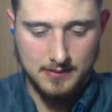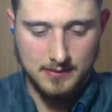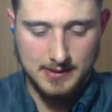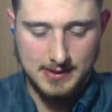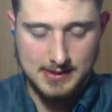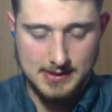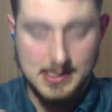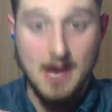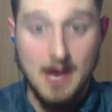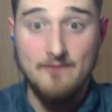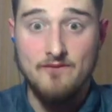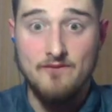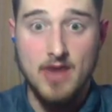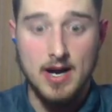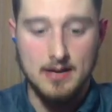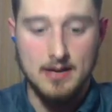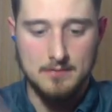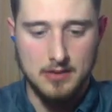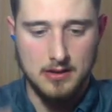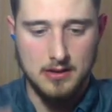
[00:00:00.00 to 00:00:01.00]
He's got
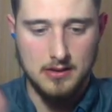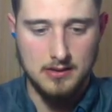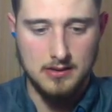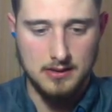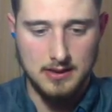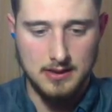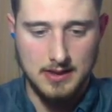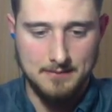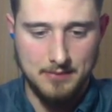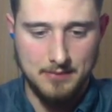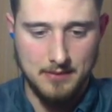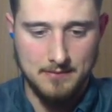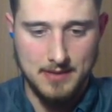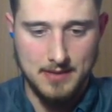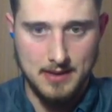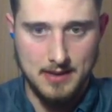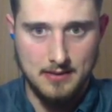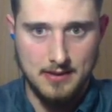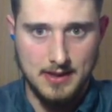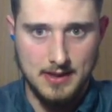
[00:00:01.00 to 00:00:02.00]
Fireball, elite
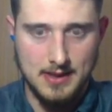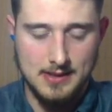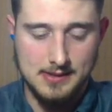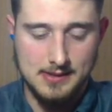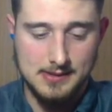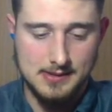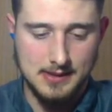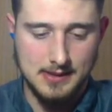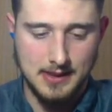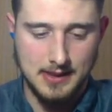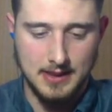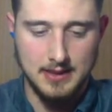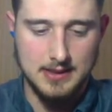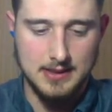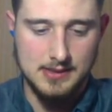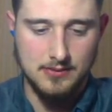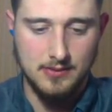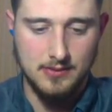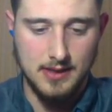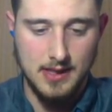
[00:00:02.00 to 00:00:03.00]
barbarians.
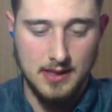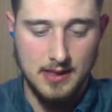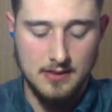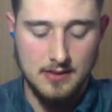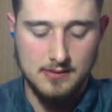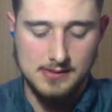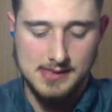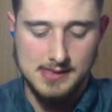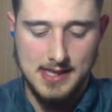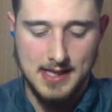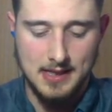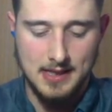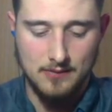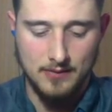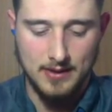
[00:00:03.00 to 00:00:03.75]
He's already used that.